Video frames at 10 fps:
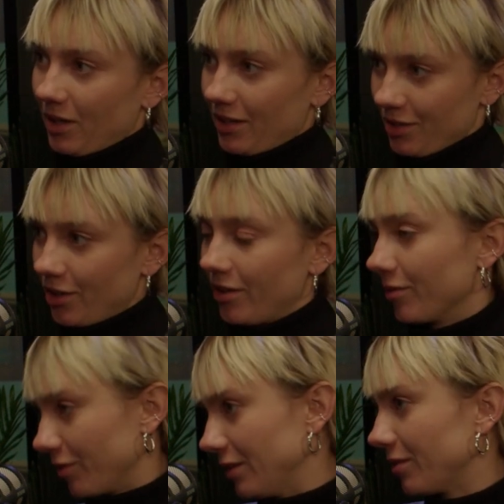In
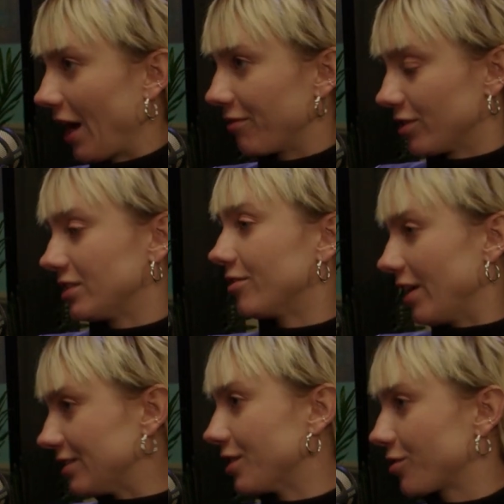general, after they
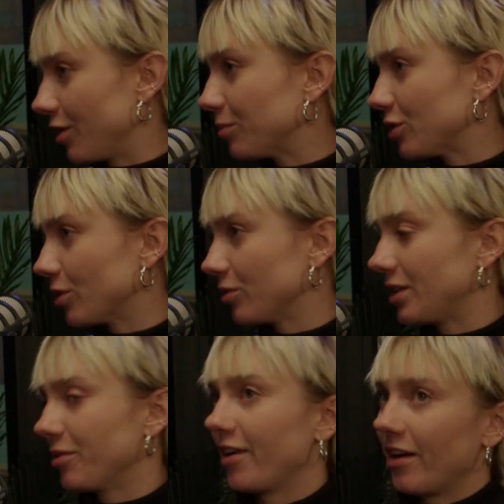read the script,
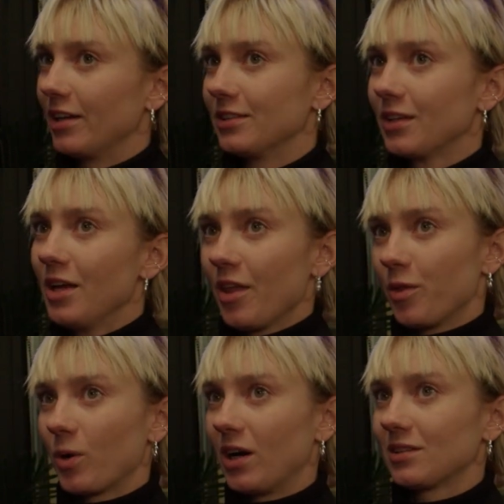they
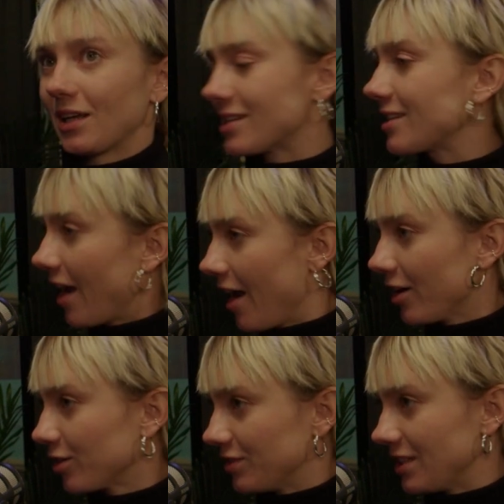weren't
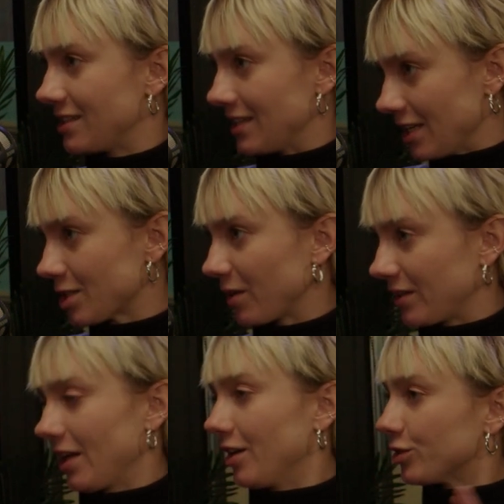scared of these scenes, but
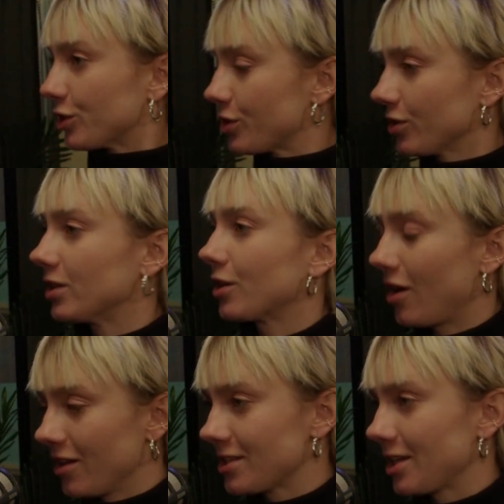they understood the
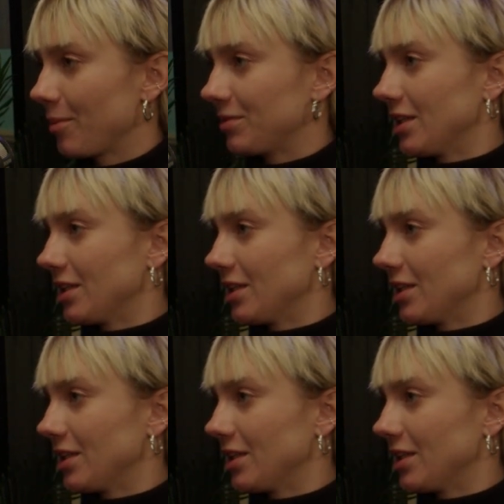concept.